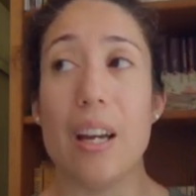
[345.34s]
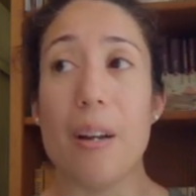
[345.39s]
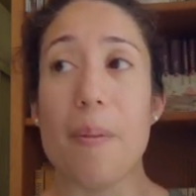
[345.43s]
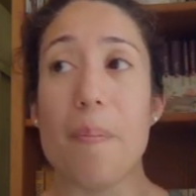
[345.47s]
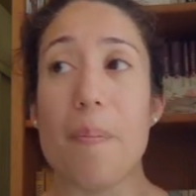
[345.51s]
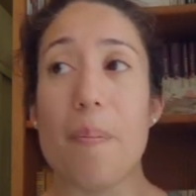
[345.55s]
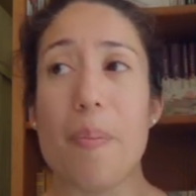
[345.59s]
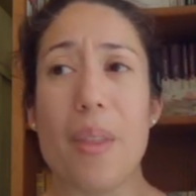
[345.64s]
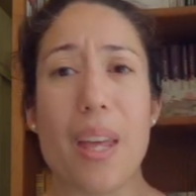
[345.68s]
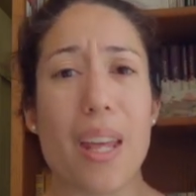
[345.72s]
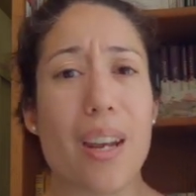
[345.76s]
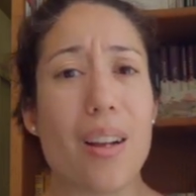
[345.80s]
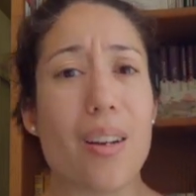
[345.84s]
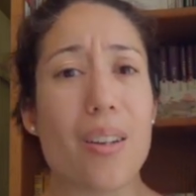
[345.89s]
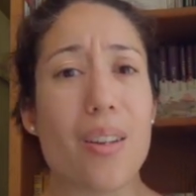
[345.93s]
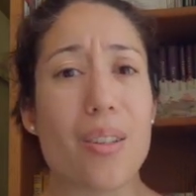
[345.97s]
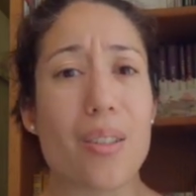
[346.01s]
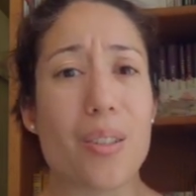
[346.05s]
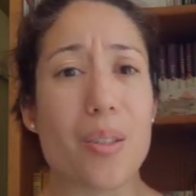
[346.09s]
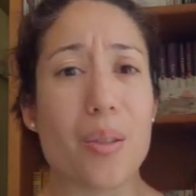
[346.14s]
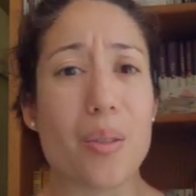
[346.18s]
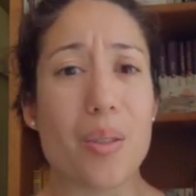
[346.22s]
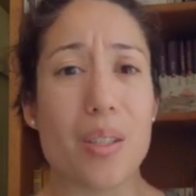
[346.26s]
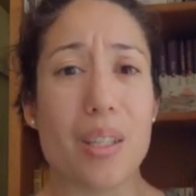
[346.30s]
That
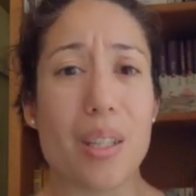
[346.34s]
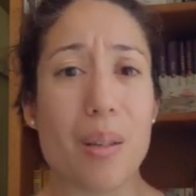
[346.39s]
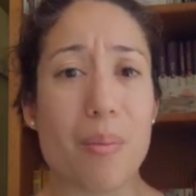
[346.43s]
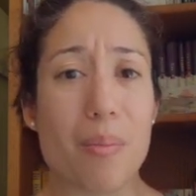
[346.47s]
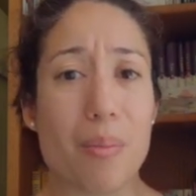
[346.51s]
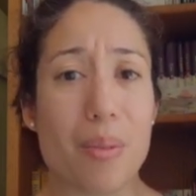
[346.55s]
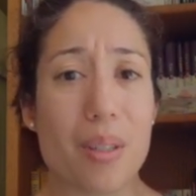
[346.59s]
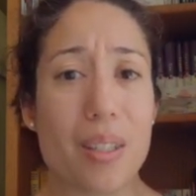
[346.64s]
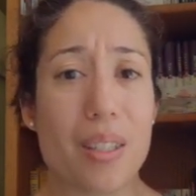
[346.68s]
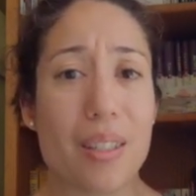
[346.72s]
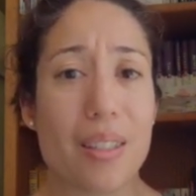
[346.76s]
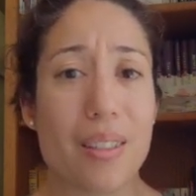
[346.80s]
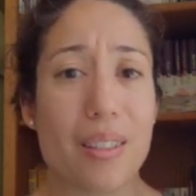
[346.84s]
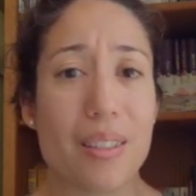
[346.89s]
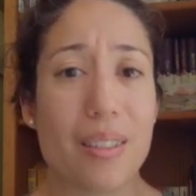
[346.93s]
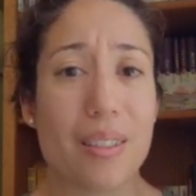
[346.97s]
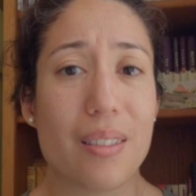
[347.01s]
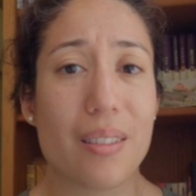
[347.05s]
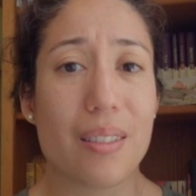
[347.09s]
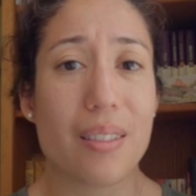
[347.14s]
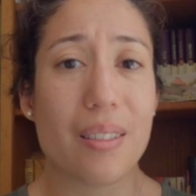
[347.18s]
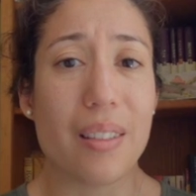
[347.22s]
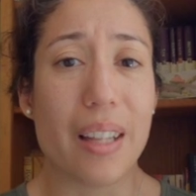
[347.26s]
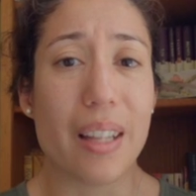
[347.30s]
also seems
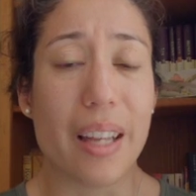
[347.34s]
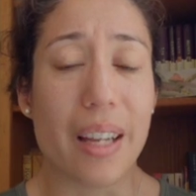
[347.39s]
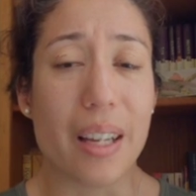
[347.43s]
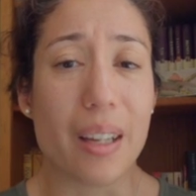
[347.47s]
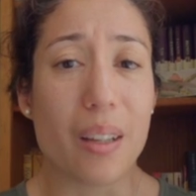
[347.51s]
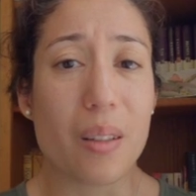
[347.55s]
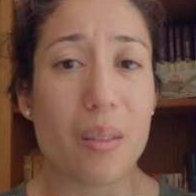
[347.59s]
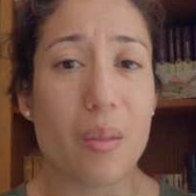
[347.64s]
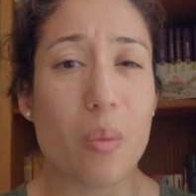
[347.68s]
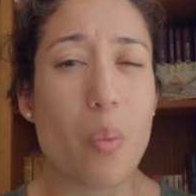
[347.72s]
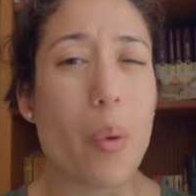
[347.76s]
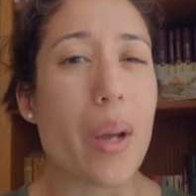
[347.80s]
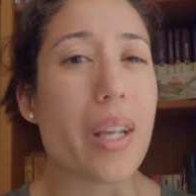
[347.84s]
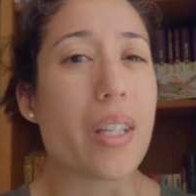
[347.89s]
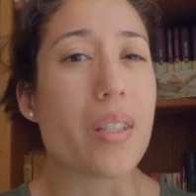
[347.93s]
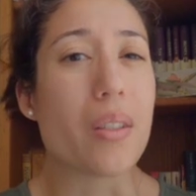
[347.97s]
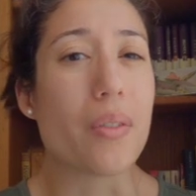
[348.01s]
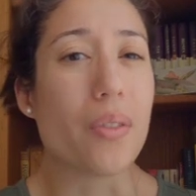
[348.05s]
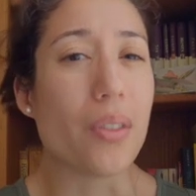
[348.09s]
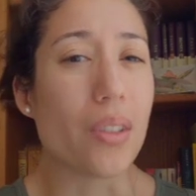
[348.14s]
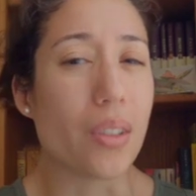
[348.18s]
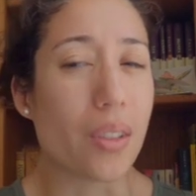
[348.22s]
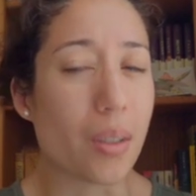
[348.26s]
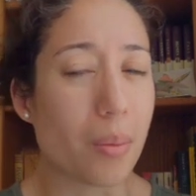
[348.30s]
like
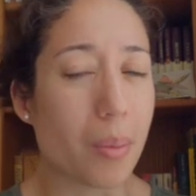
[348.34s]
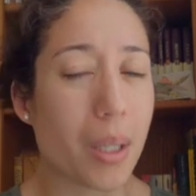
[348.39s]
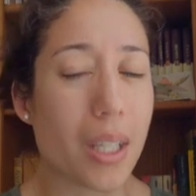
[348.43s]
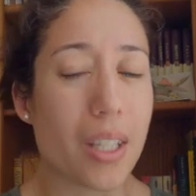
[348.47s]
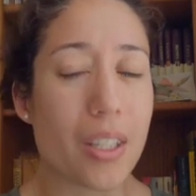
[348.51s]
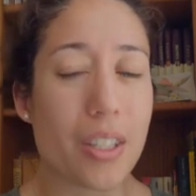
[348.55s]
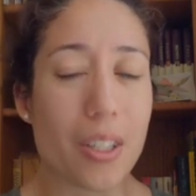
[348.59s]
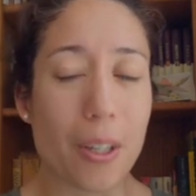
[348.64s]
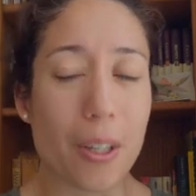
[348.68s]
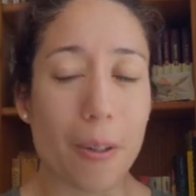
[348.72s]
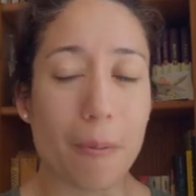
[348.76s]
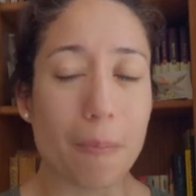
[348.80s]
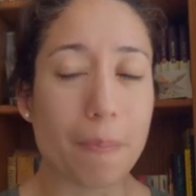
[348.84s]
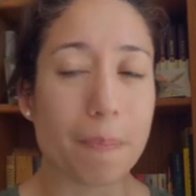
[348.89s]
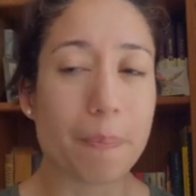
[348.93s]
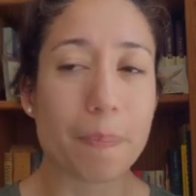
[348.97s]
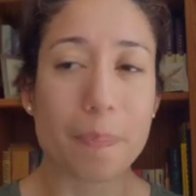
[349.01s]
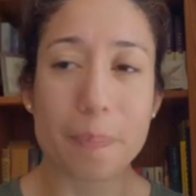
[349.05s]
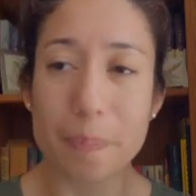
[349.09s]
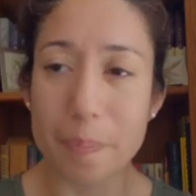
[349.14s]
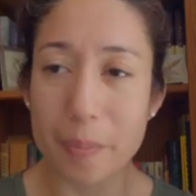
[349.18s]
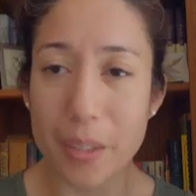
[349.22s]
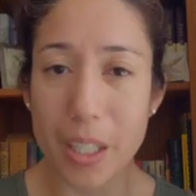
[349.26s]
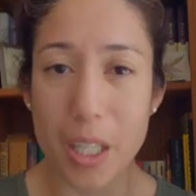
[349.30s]
wasteful to me. So
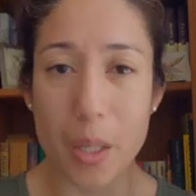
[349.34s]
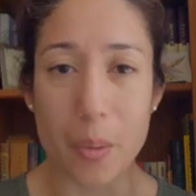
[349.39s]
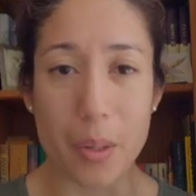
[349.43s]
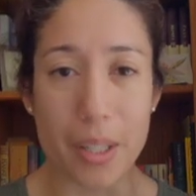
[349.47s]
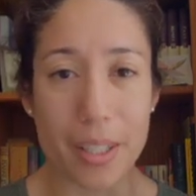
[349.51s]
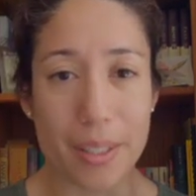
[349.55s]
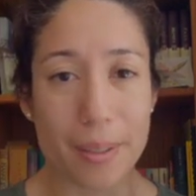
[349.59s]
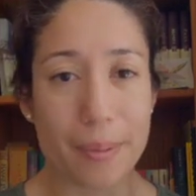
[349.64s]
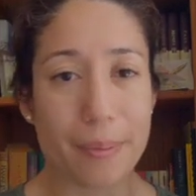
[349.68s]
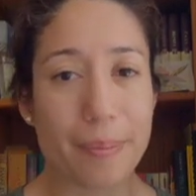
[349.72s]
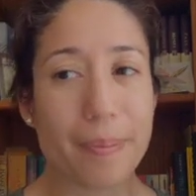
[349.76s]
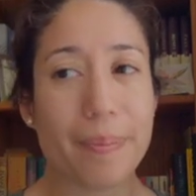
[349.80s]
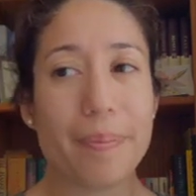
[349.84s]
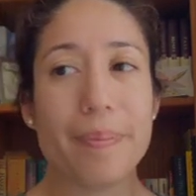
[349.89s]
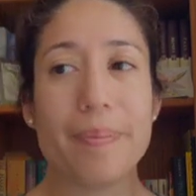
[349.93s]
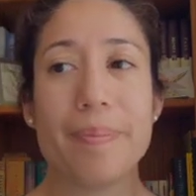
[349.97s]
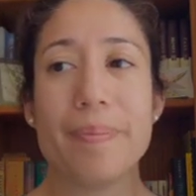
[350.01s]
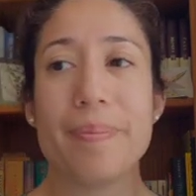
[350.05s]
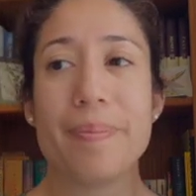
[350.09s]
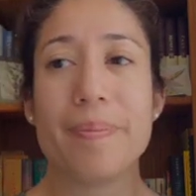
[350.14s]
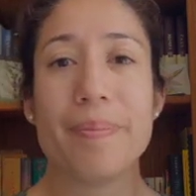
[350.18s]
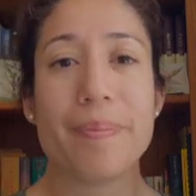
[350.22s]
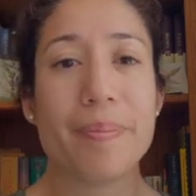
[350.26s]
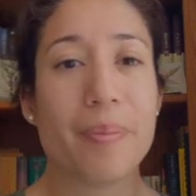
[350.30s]
anyways,
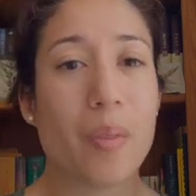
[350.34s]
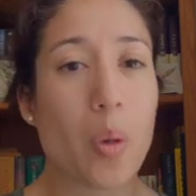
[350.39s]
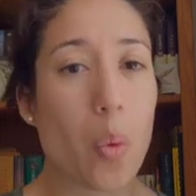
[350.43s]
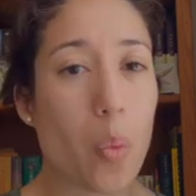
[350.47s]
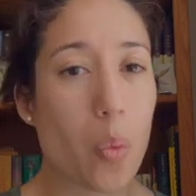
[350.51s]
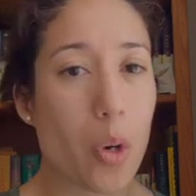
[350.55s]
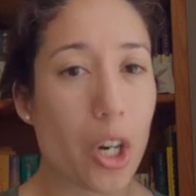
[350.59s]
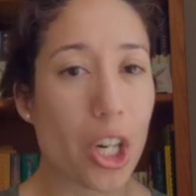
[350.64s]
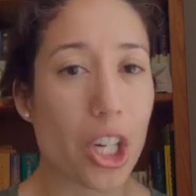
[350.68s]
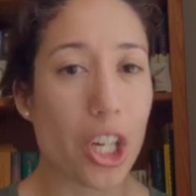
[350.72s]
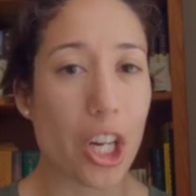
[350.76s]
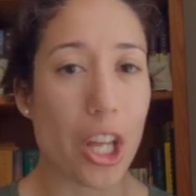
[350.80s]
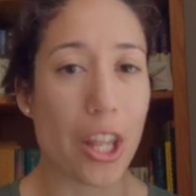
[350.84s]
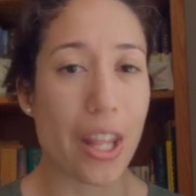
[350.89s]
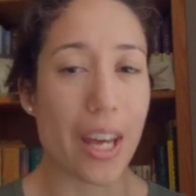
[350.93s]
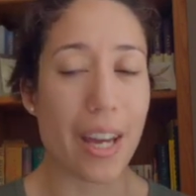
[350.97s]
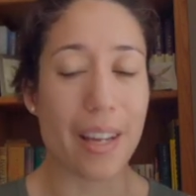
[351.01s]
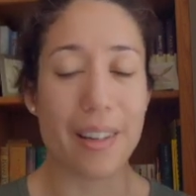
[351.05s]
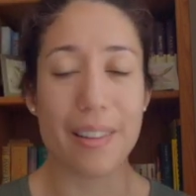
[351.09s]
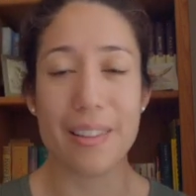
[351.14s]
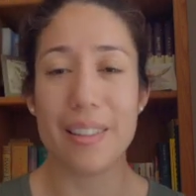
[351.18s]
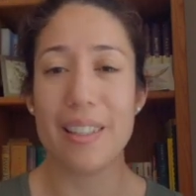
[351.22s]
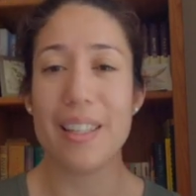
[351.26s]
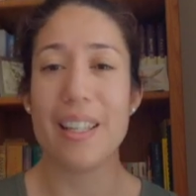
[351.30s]
working on that.